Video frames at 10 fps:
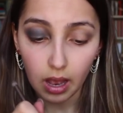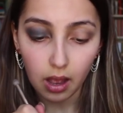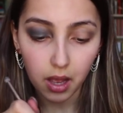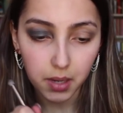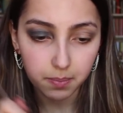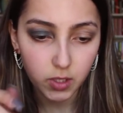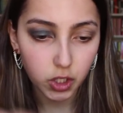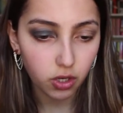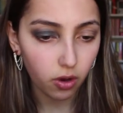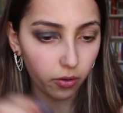Um,
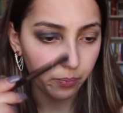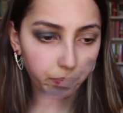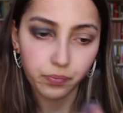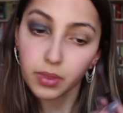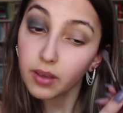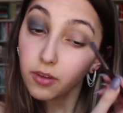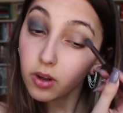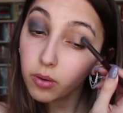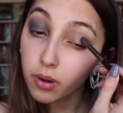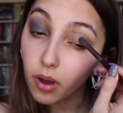so if you
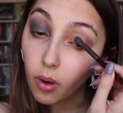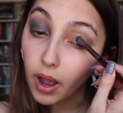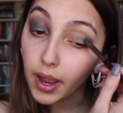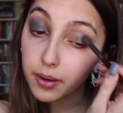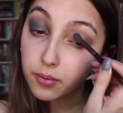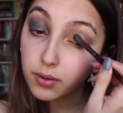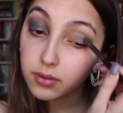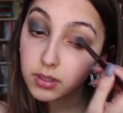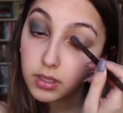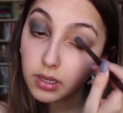don't know, I
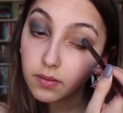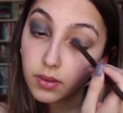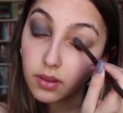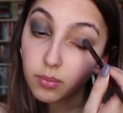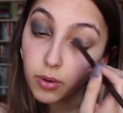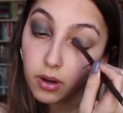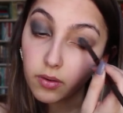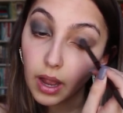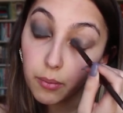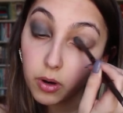received this
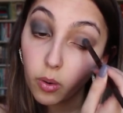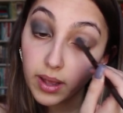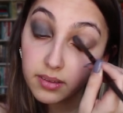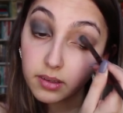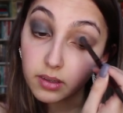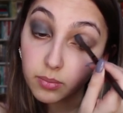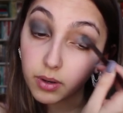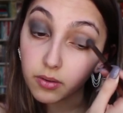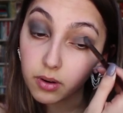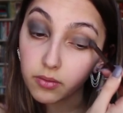book, I requested this
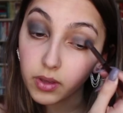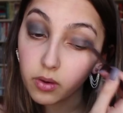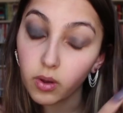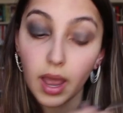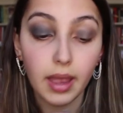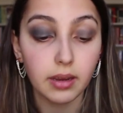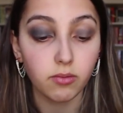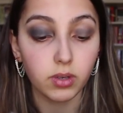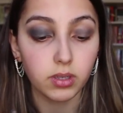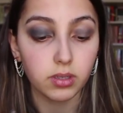book for review, and it
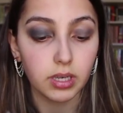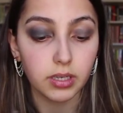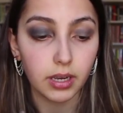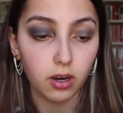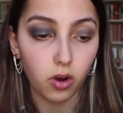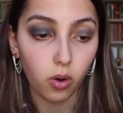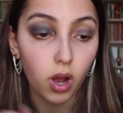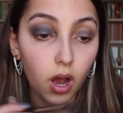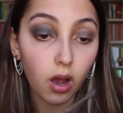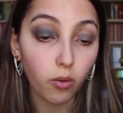was a tarot
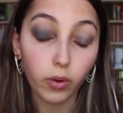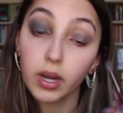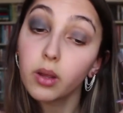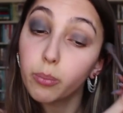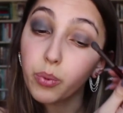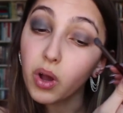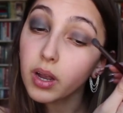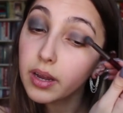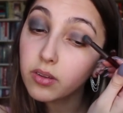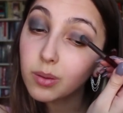reading book.
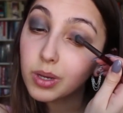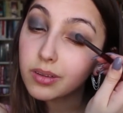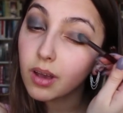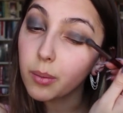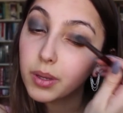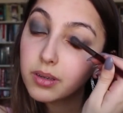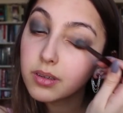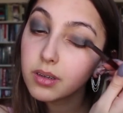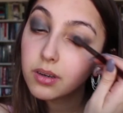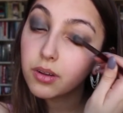I know some of you guys
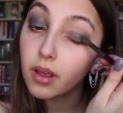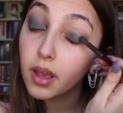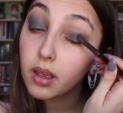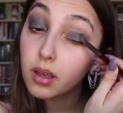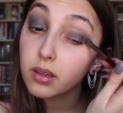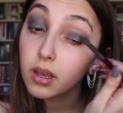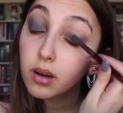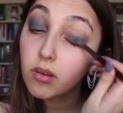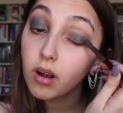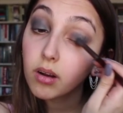commented and you're like,
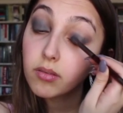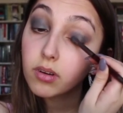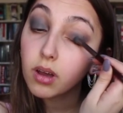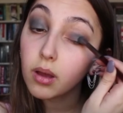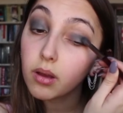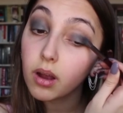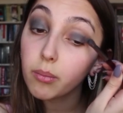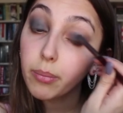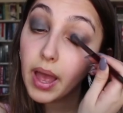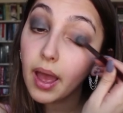tarot cards are not, are
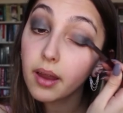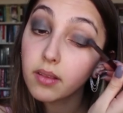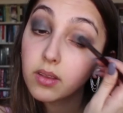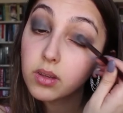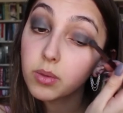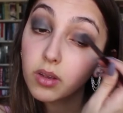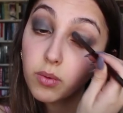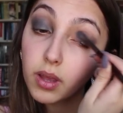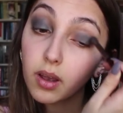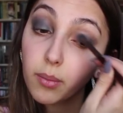bad, and then some of you guys
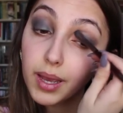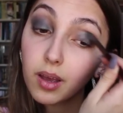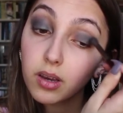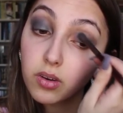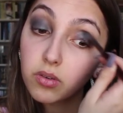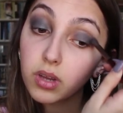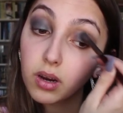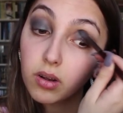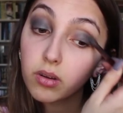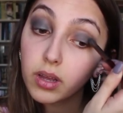were like, oh my god, you do
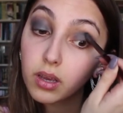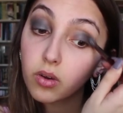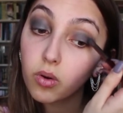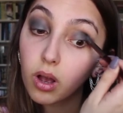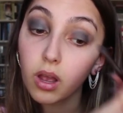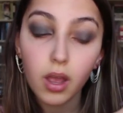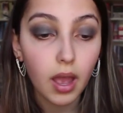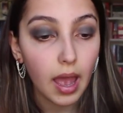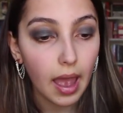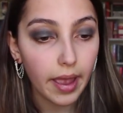tarot? Like, cool.
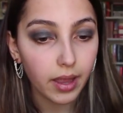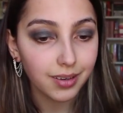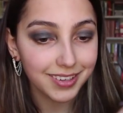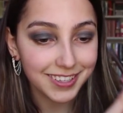And